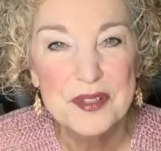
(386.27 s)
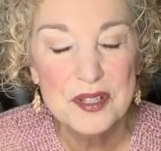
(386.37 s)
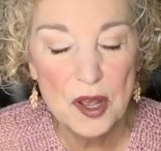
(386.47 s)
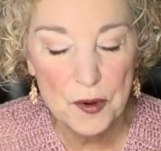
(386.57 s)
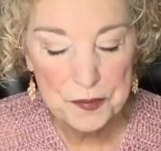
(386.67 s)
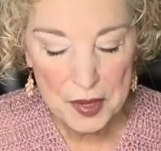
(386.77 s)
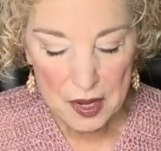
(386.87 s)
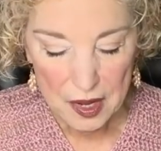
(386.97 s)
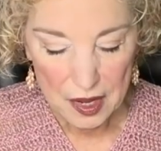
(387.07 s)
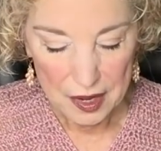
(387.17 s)
So
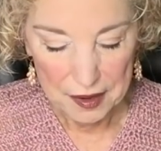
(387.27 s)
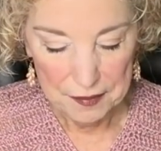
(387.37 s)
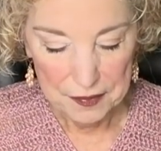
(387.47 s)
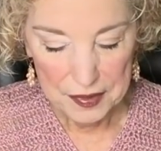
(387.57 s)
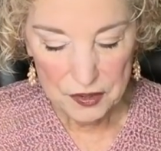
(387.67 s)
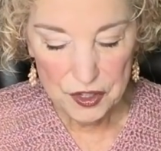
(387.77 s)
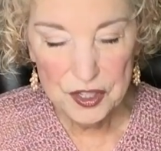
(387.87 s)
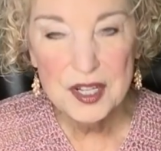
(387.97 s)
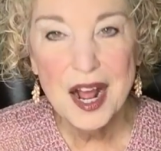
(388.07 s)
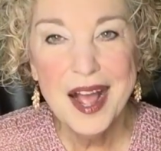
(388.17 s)
it's
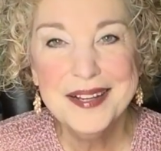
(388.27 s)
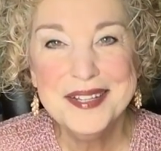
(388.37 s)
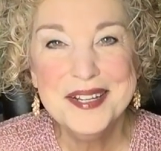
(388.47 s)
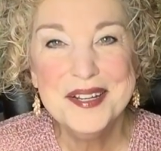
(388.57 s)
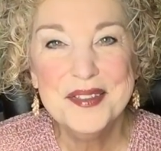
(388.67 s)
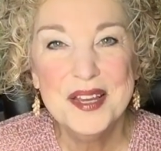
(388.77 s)
just an idea